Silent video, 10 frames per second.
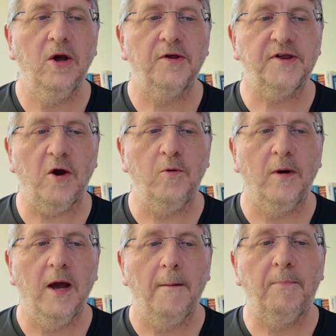
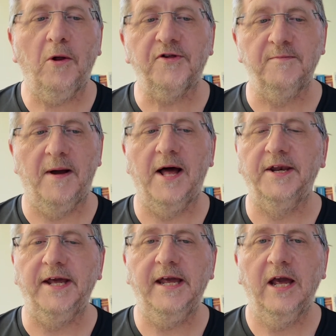So, blossom
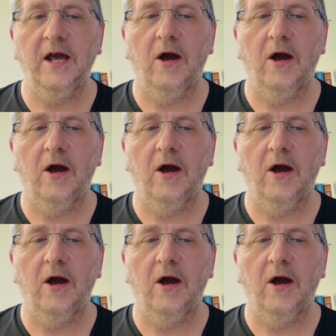honey,